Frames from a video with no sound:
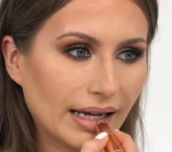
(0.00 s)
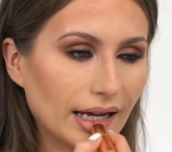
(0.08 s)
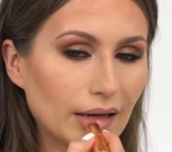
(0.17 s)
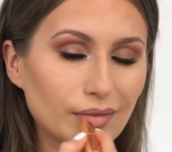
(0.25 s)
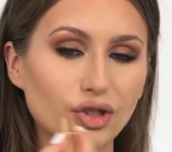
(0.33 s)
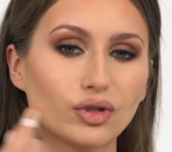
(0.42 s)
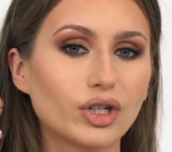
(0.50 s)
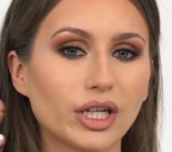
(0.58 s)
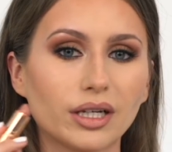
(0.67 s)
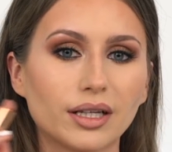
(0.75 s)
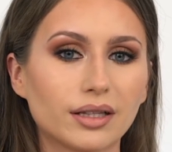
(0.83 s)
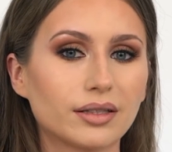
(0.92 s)
I'm sure
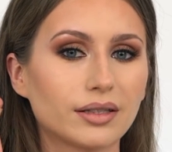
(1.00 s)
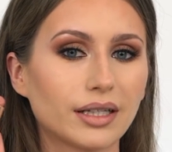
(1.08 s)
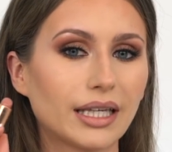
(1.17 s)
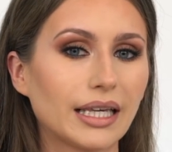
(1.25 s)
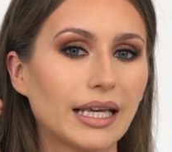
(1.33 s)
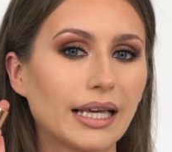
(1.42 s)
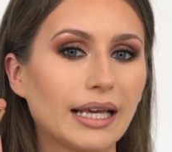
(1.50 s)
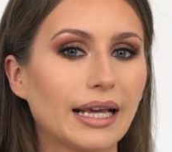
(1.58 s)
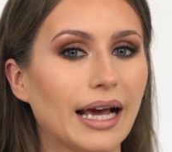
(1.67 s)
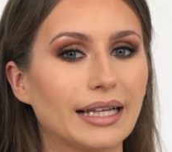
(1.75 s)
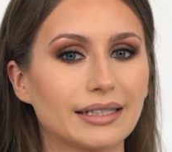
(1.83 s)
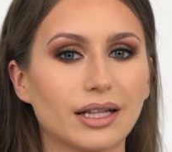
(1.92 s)
he
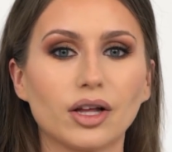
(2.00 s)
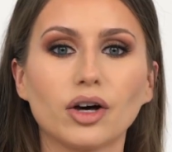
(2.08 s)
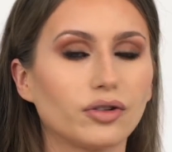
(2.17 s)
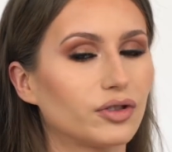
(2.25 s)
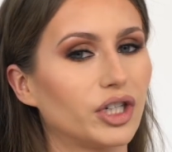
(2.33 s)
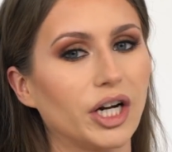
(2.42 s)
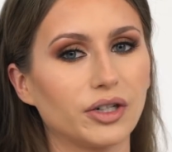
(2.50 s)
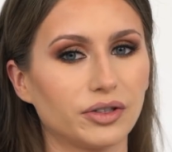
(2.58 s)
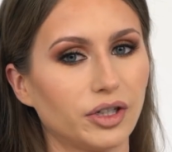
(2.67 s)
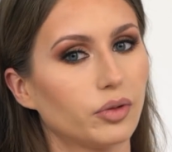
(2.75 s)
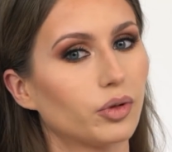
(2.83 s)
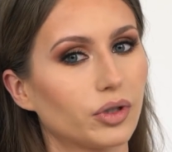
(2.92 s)
has a lot of
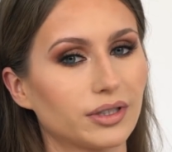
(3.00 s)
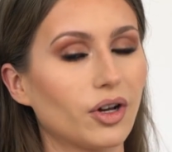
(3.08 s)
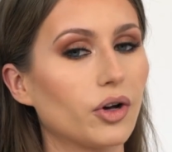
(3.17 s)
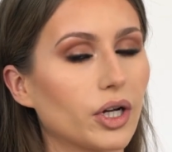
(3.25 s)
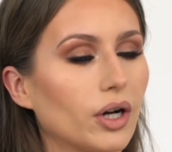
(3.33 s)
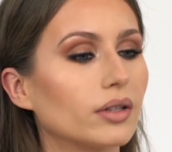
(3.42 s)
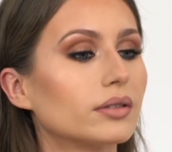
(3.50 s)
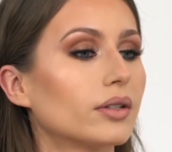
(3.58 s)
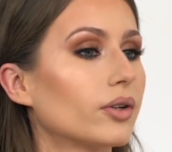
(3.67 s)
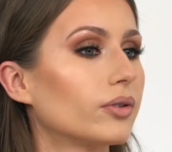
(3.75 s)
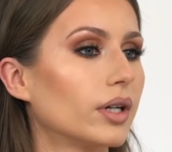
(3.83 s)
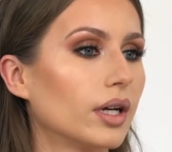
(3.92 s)
Charlotte Tilbury's going on though.